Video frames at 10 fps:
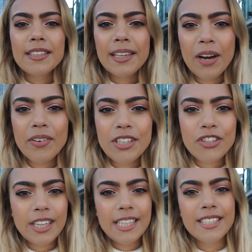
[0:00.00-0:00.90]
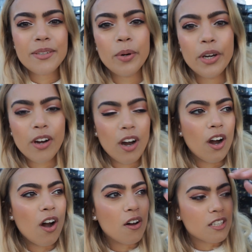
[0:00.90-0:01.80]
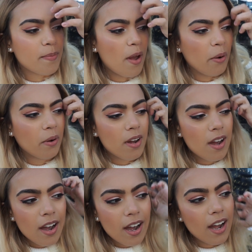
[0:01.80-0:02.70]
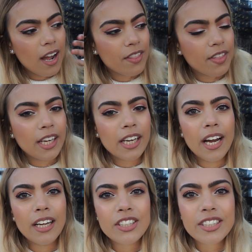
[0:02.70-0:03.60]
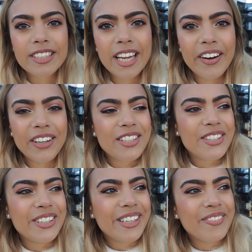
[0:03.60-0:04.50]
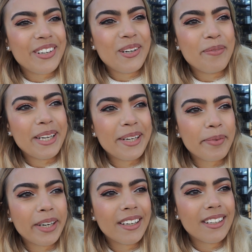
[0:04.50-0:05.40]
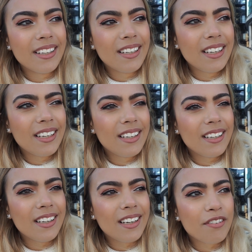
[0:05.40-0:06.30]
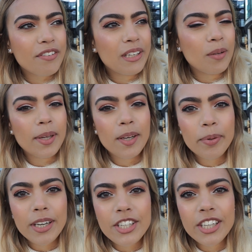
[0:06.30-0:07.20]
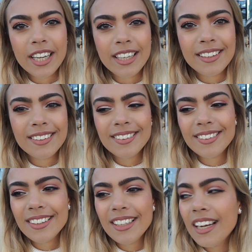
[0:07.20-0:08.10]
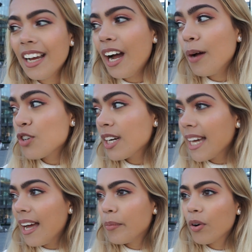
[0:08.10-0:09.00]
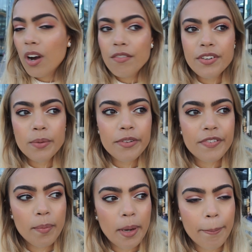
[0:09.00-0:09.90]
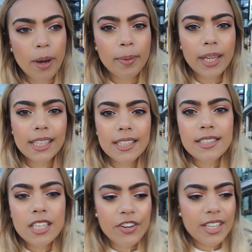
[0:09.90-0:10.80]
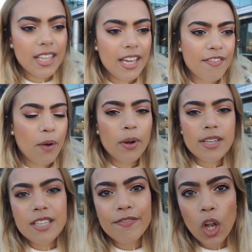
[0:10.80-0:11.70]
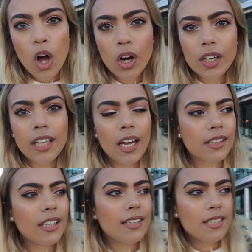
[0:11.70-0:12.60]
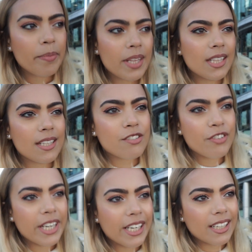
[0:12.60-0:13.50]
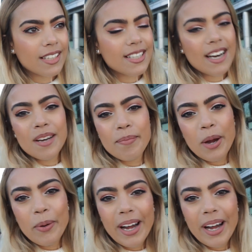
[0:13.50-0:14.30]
since Lara is trying to work our Osmo, I think I'll just carry on talking for a little bit, but feel a little under pressure. I'm trying to get more confident with filming in public, considering that if I want to vlog, that's something that's really going to stand in my